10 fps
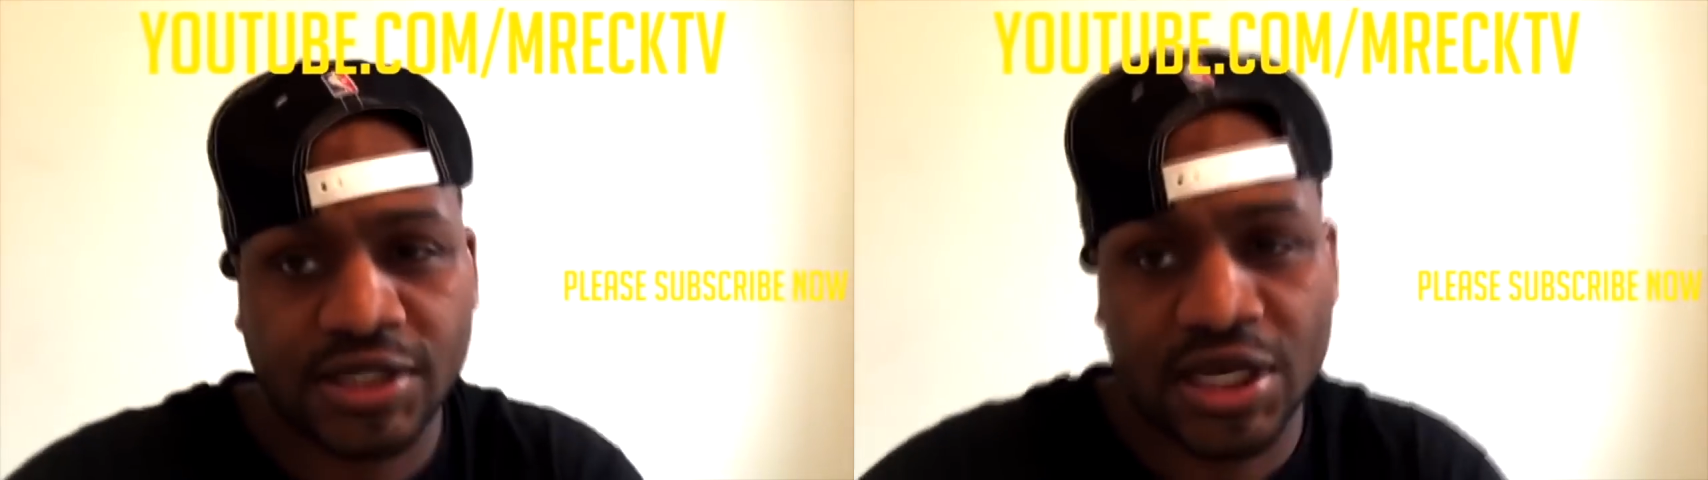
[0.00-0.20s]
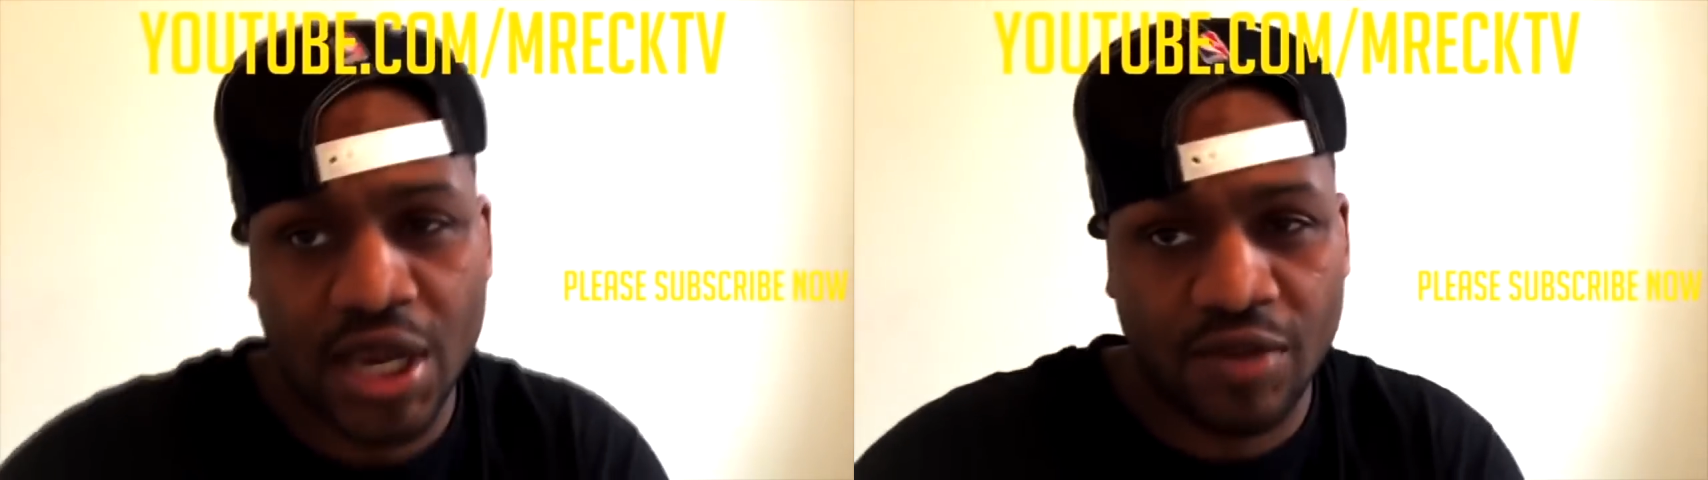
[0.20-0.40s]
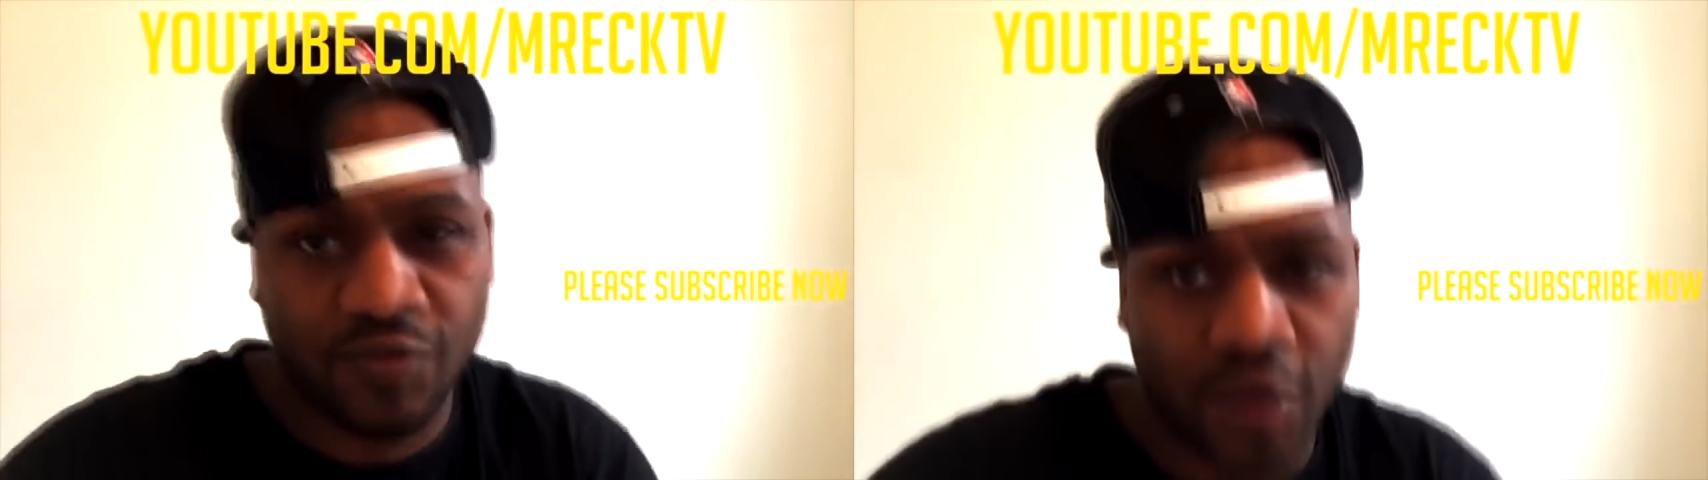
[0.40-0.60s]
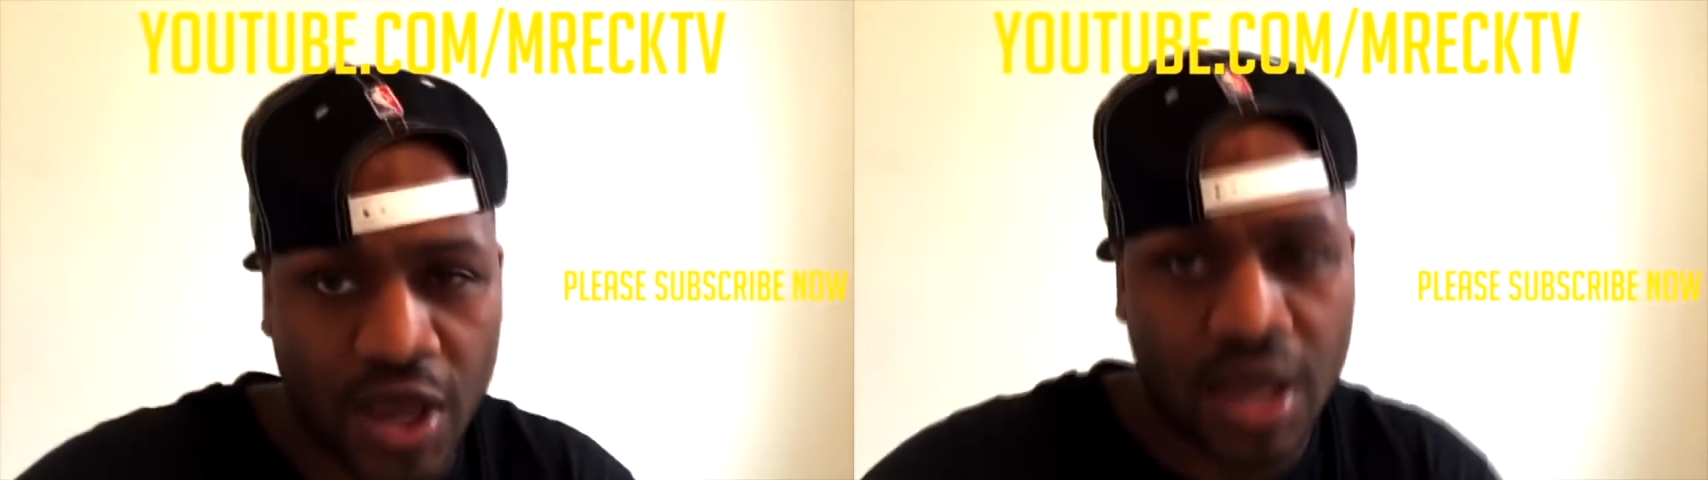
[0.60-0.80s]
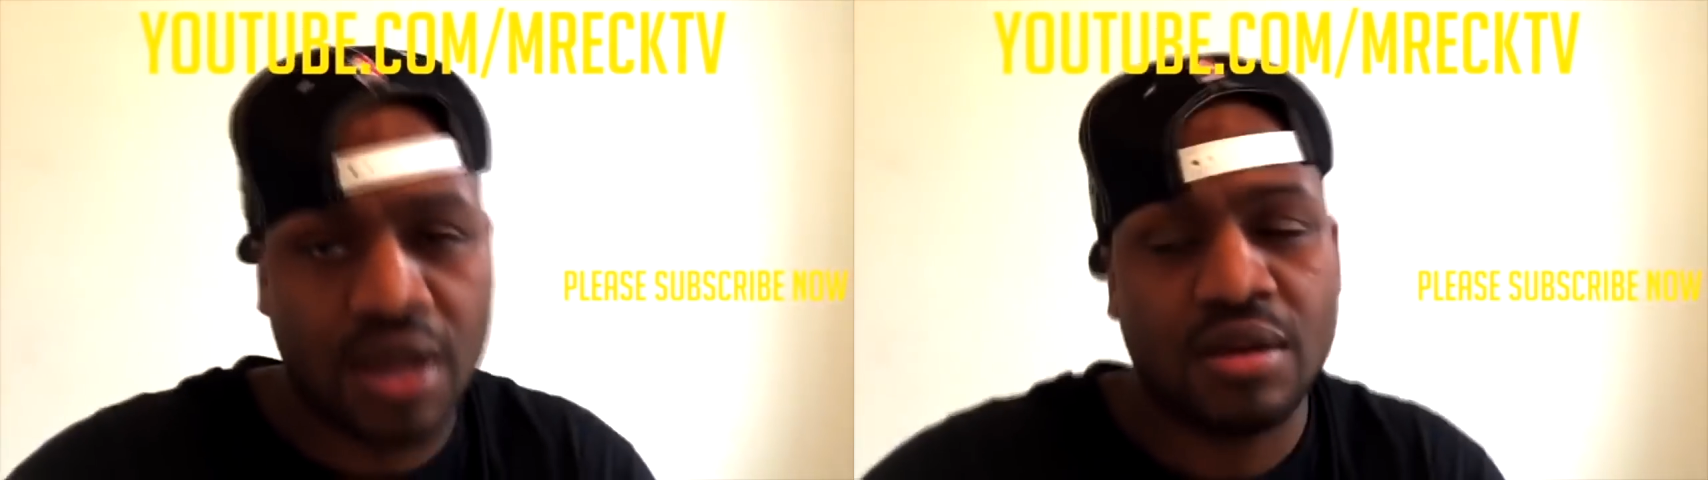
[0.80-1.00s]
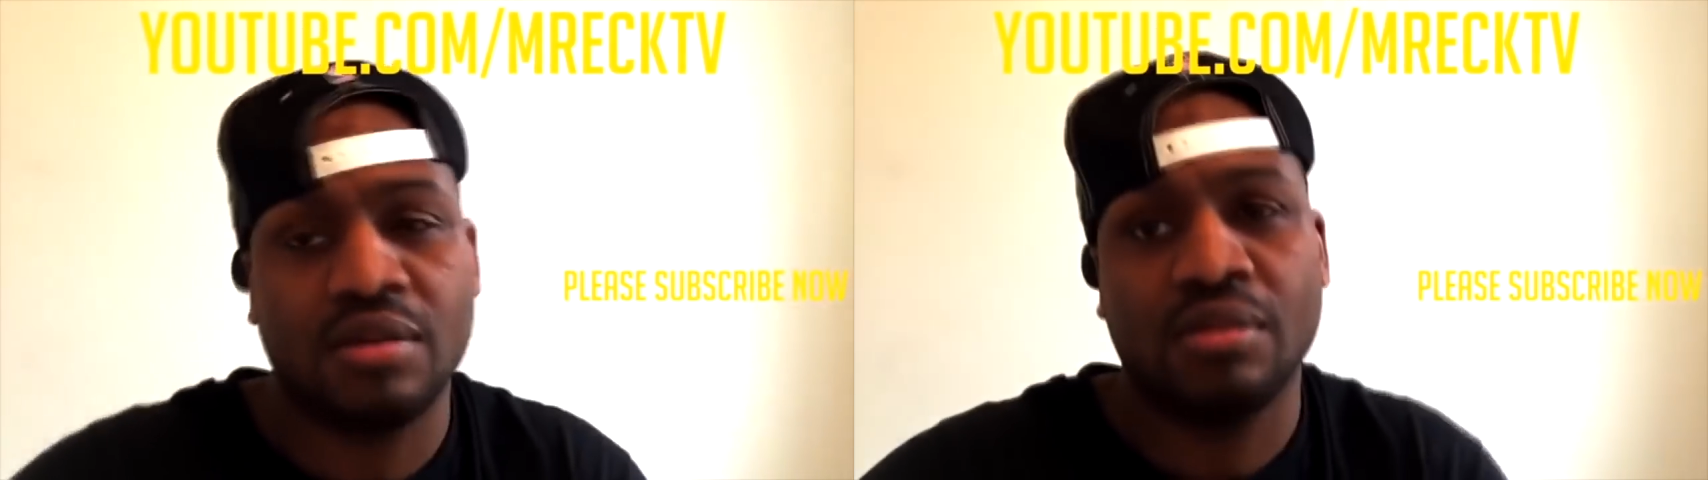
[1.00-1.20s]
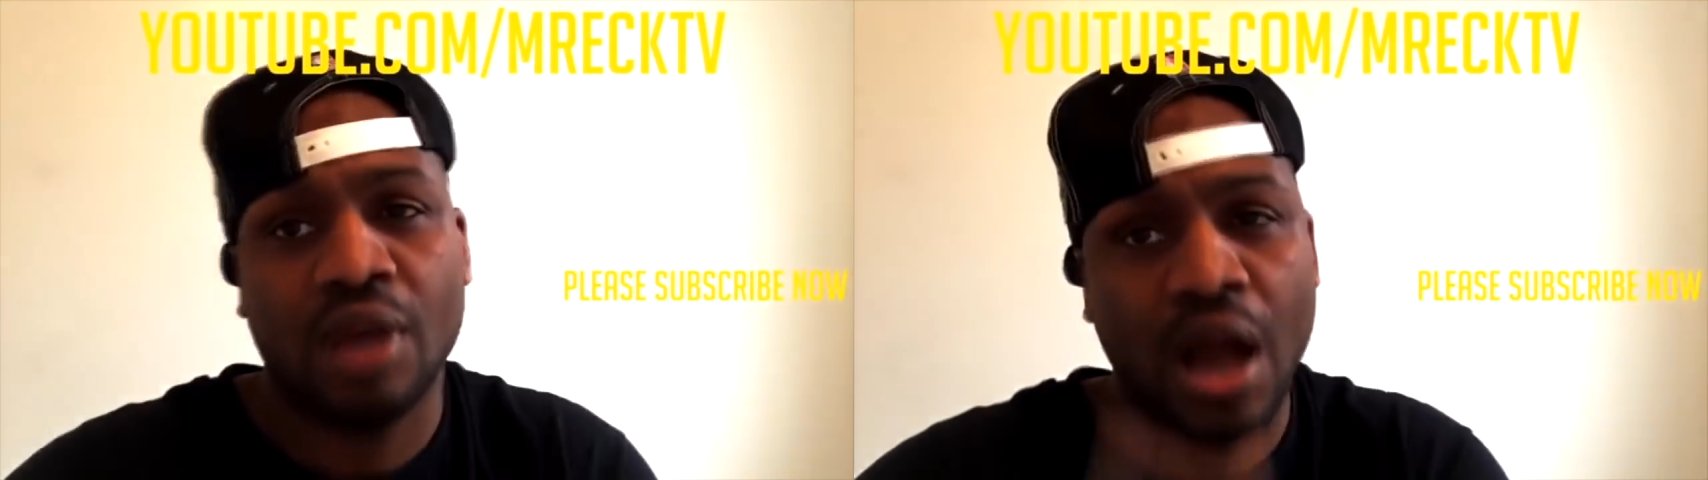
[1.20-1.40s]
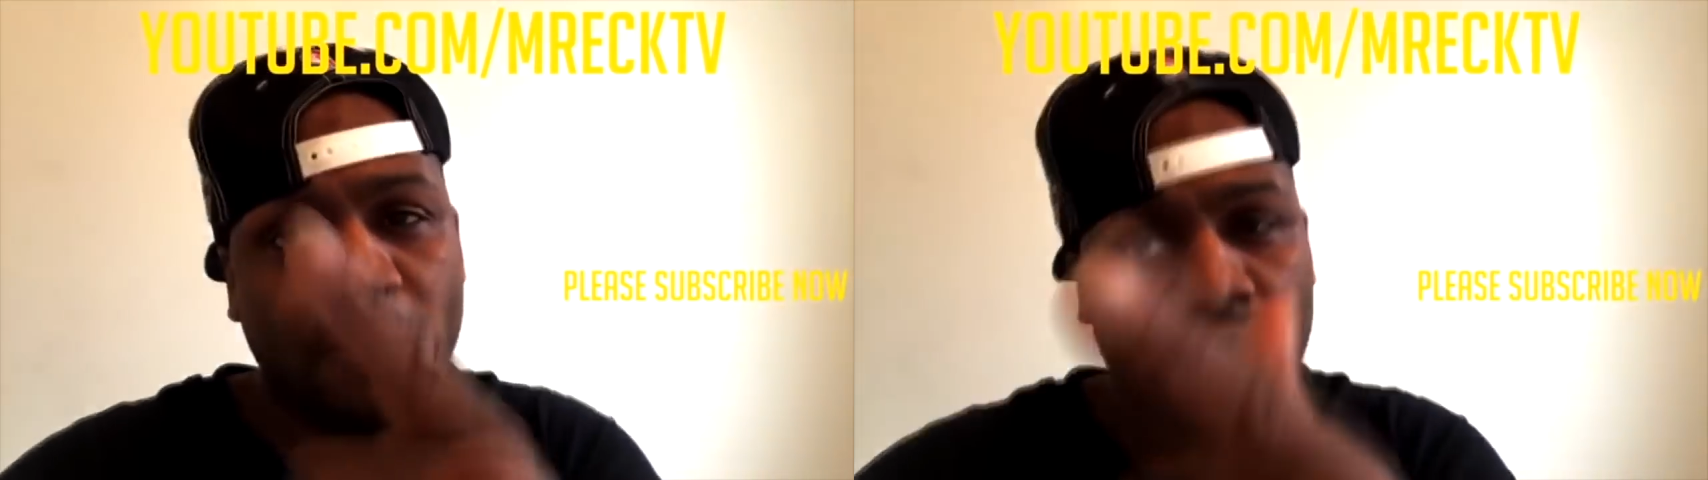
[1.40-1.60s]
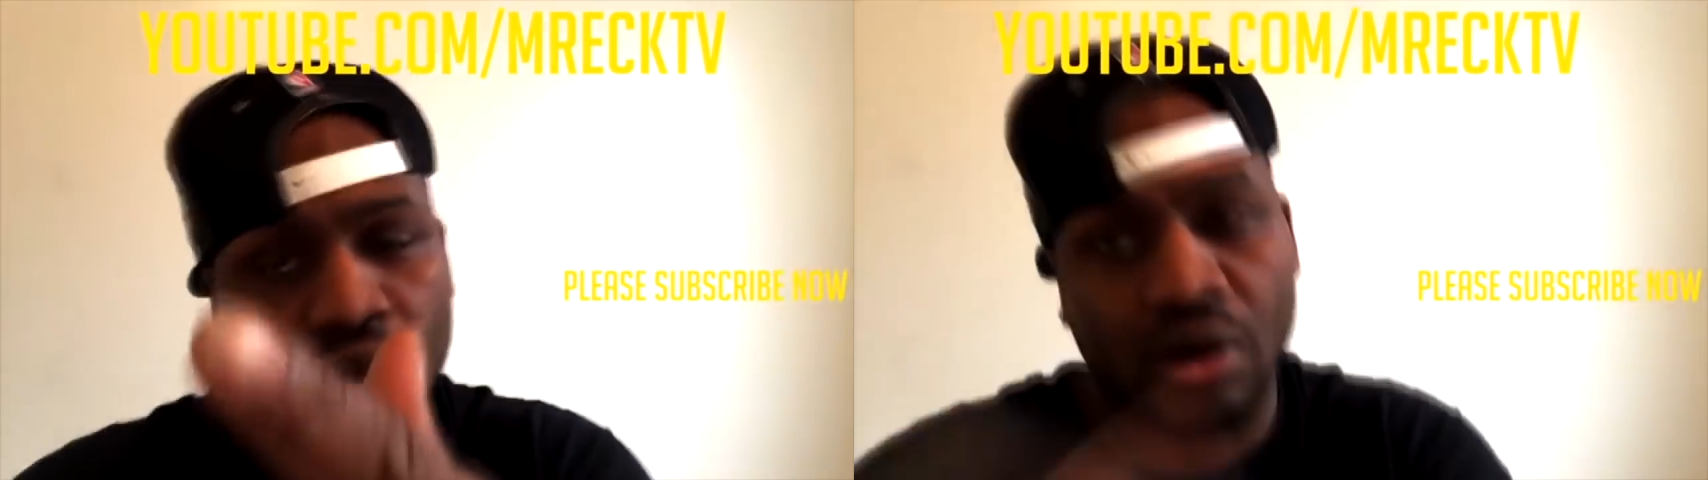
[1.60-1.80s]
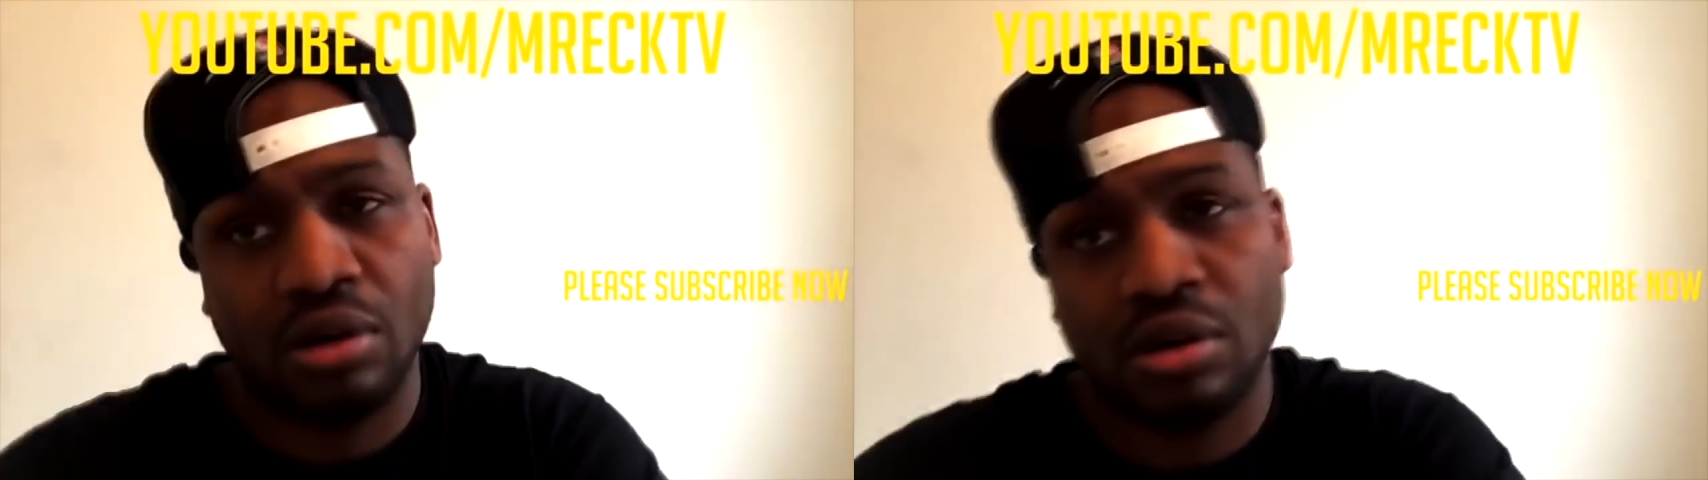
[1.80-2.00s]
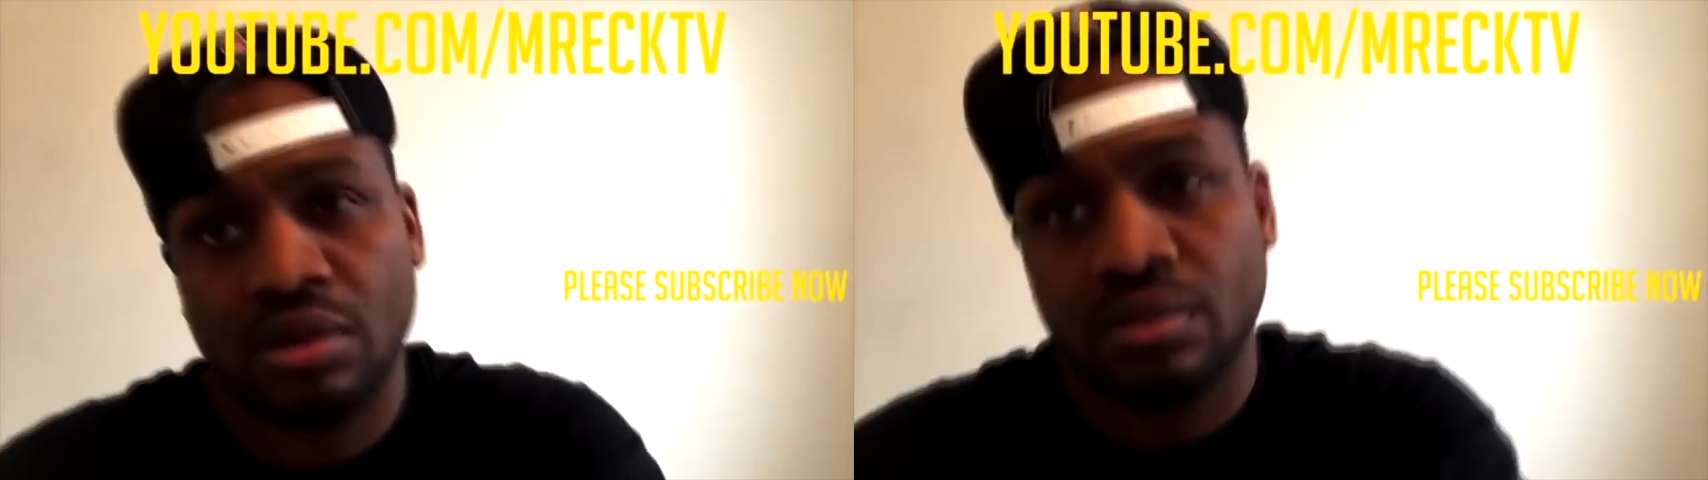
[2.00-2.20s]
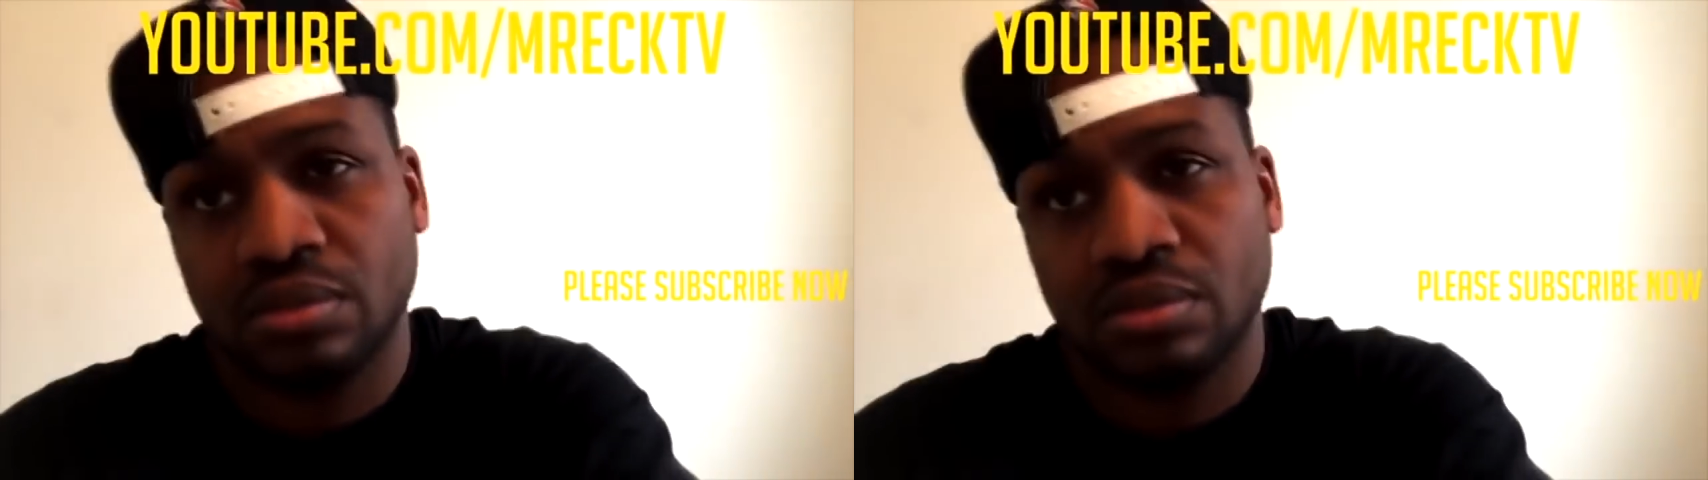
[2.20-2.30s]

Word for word: TV. I'm gone.